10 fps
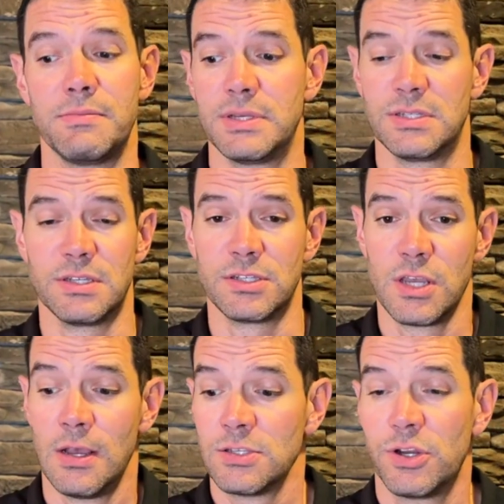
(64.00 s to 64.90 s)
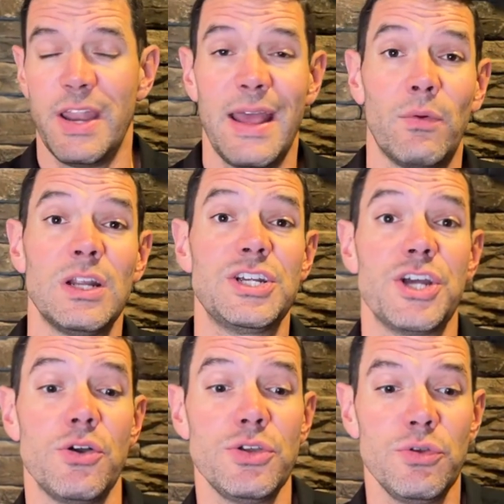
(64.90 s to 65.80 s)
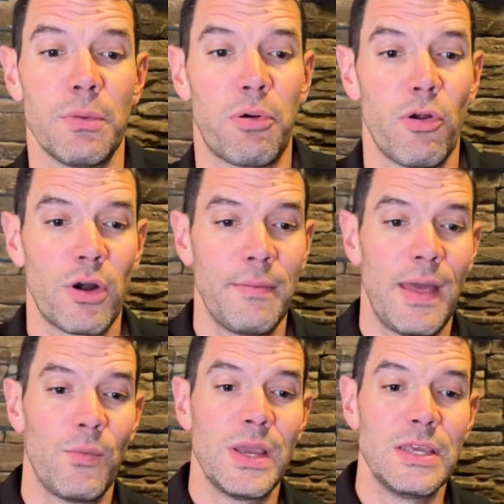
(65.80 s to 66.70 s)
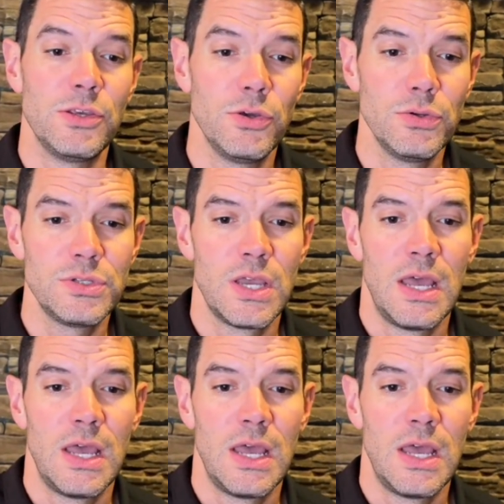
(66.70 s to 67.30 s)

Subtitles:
businesses. So today I want to show you the program that we use.